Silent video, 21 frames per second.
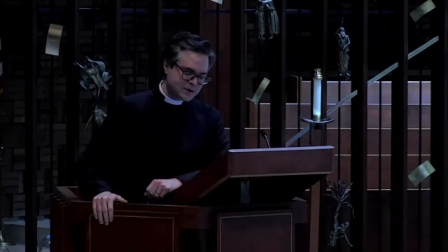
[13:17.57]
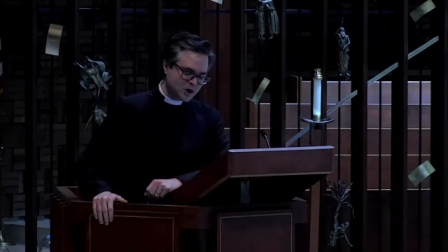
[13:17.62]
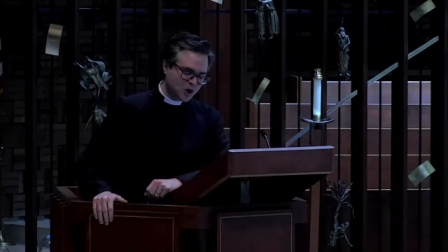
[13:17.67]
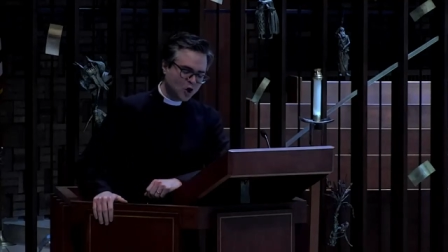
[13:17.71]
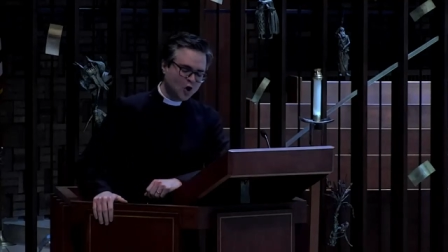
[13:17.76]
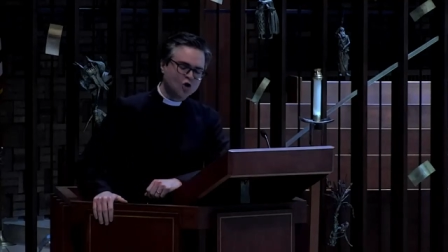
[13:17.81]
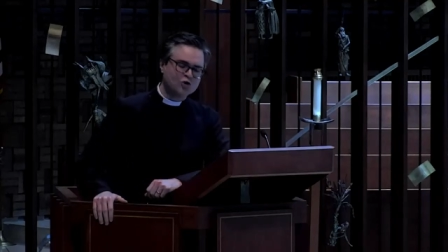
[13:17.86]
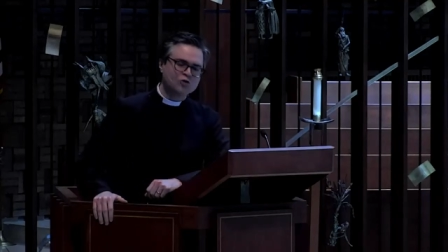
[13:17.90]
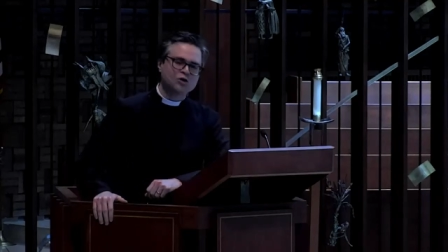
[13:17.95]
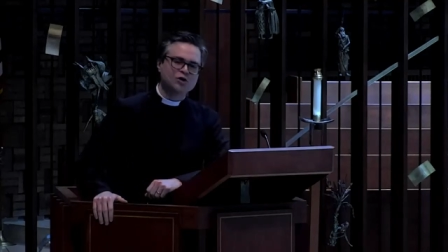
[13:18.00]

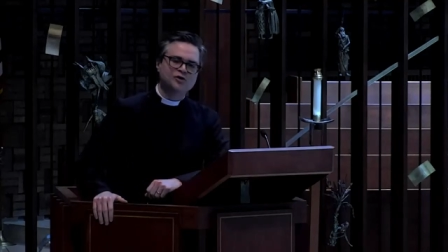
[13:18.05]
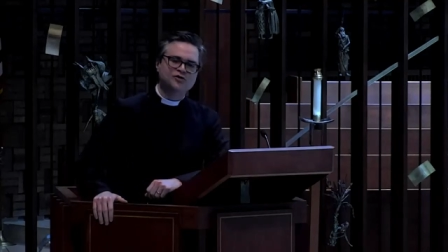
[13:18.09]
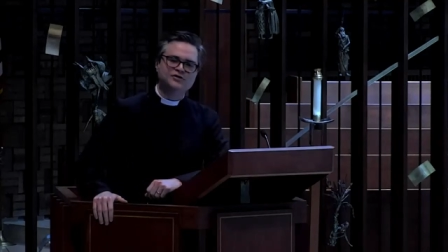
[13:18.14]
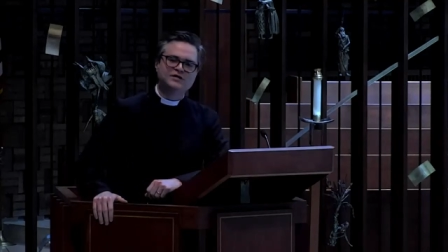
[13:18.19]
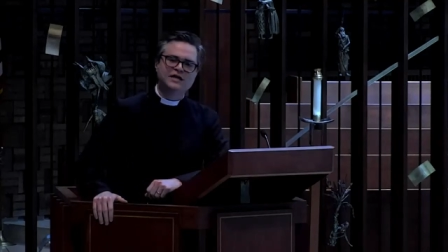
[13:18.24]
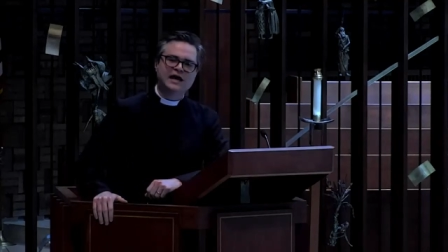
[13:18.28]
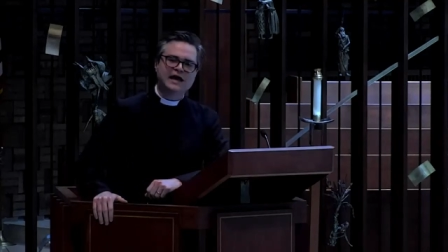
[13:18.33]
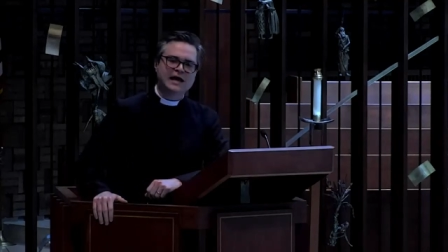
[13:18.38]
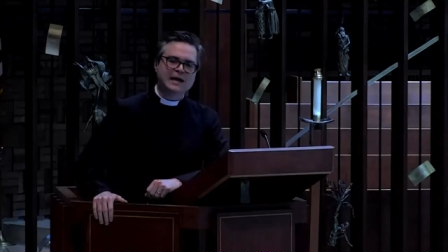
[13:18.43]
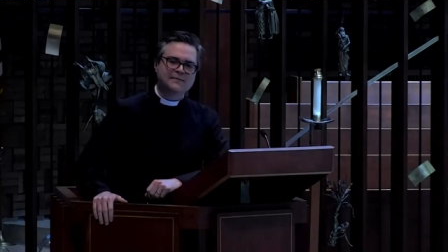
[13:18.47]
horror
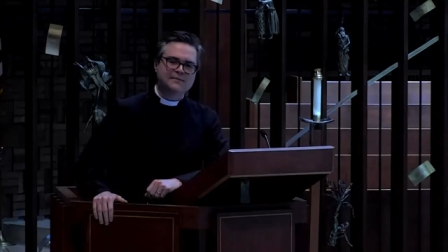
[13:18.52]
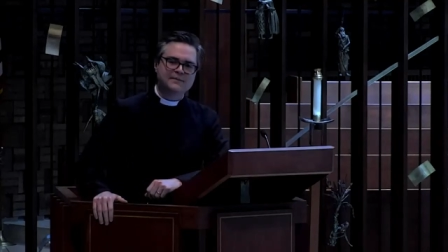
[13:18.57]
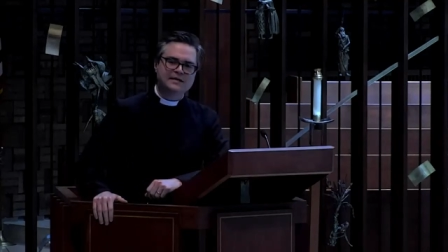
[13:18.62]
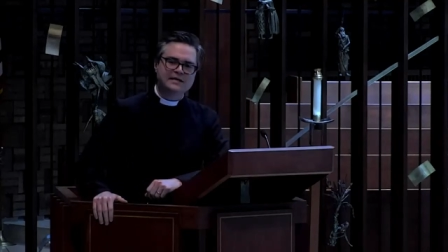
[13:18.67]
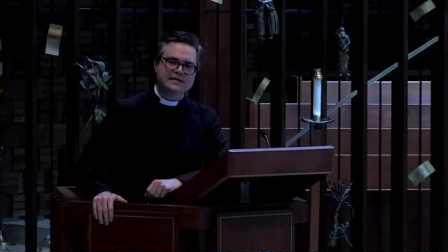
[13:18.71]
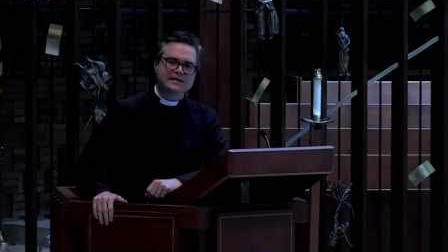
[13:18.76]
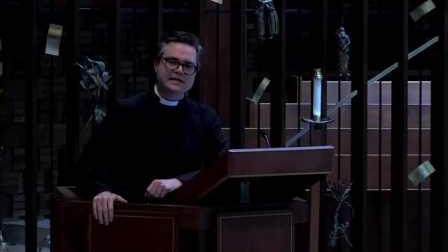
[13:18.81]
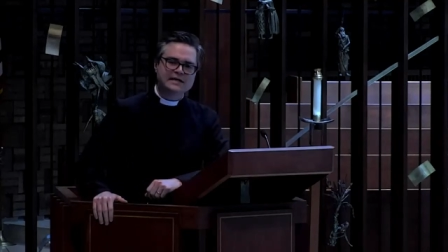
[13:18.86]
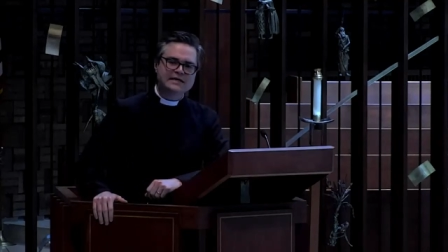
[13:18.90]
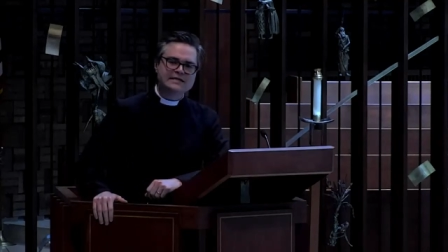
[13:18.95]
to
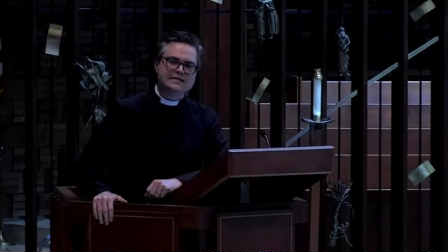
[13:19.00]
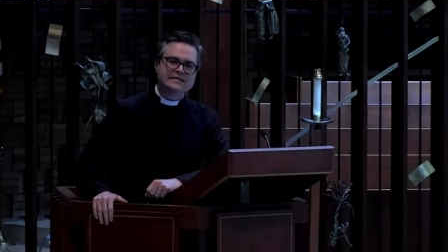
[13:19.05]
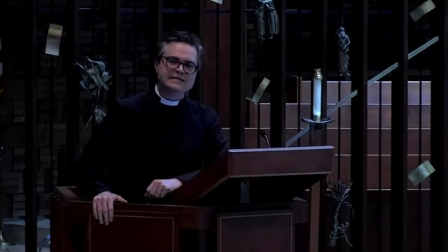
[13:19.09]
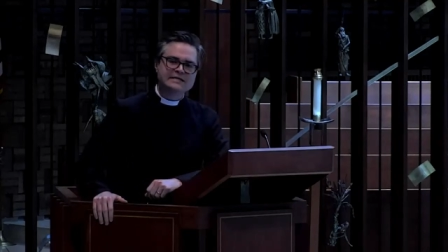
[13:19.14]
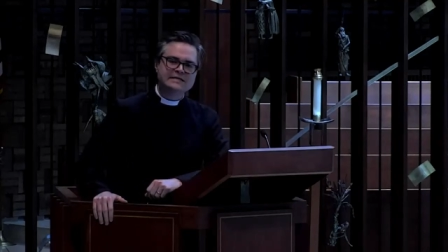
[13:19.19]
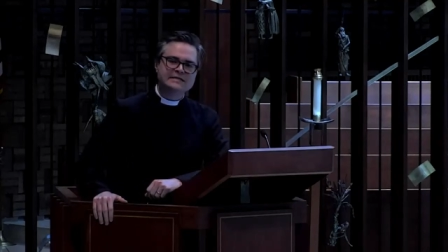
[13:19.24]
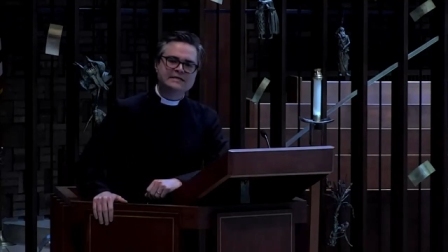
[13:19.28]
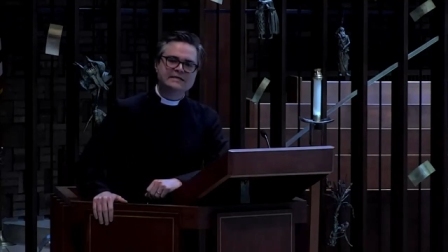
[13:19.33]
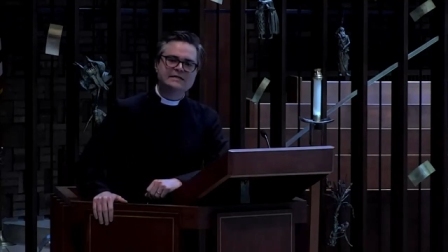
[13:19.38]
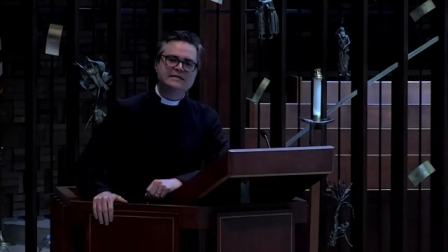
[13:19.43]
happy
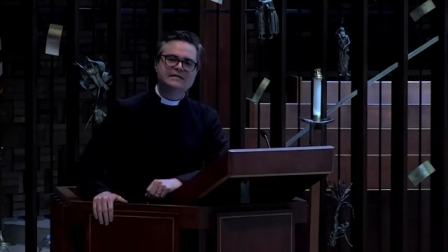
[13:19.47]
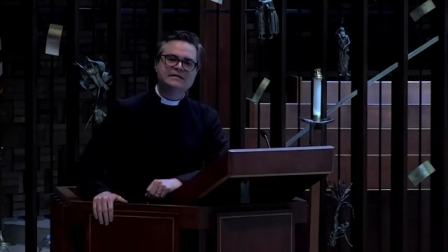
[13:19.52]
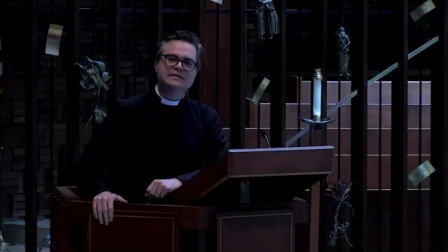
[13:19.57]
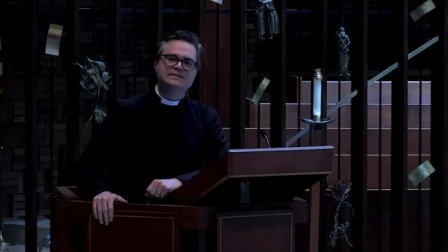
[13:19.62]
ending,